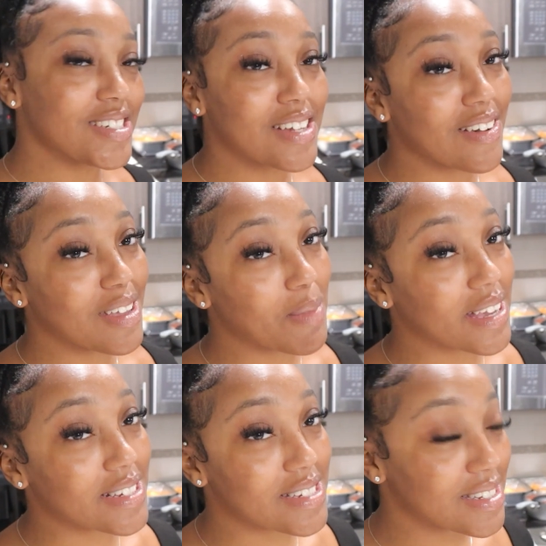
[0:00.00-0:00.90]
She don't eat
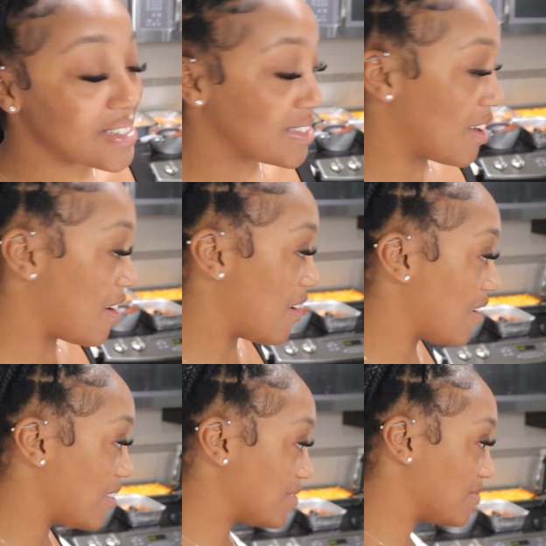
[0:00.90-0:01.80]
mac and cheese,
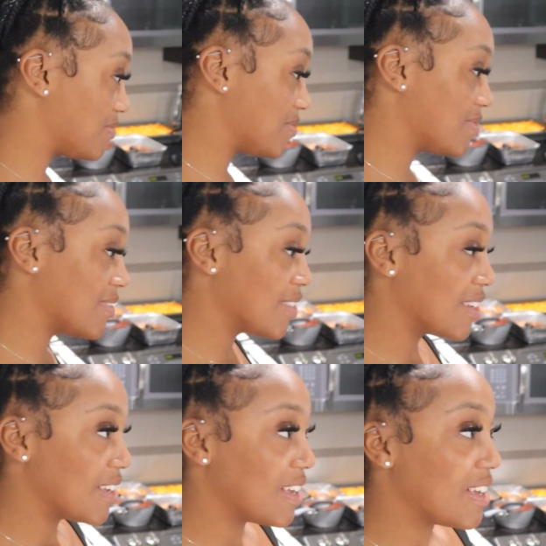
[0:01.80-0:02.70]
y'all.
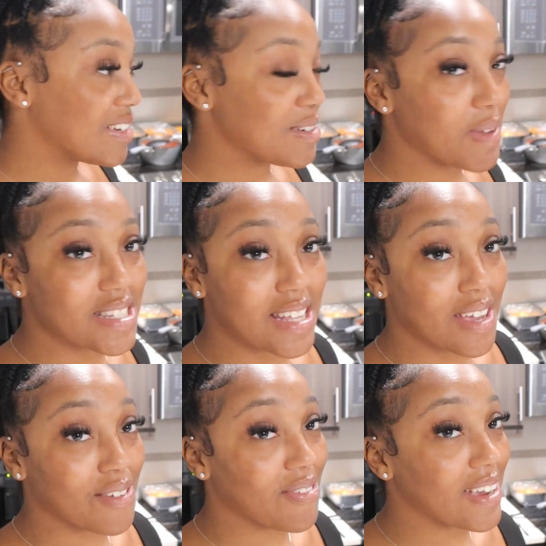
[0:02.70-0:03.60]
She's my
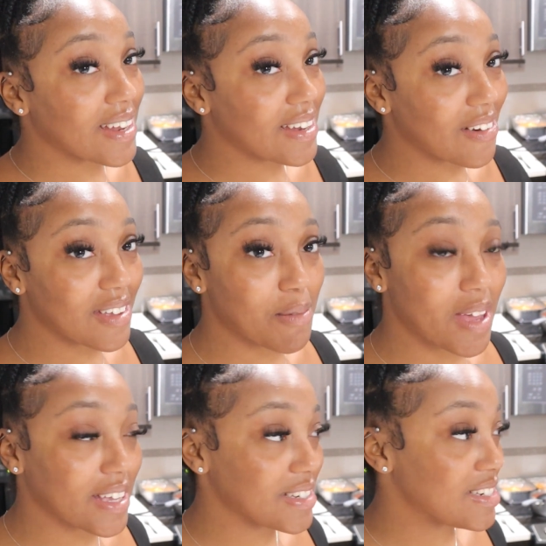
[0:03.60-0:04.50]
second friend that don't eat
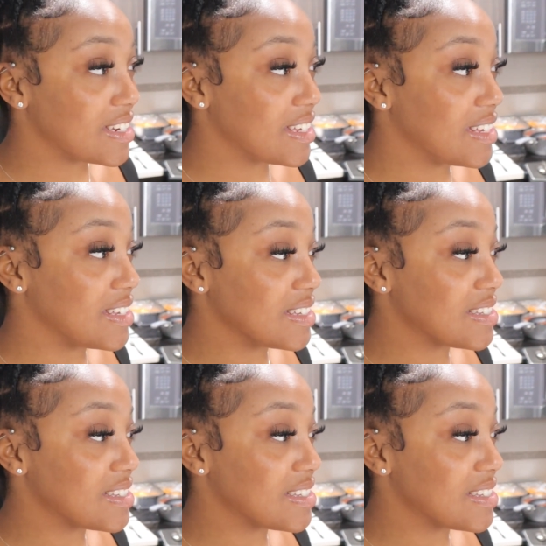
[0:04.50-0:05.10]
mac and cheese.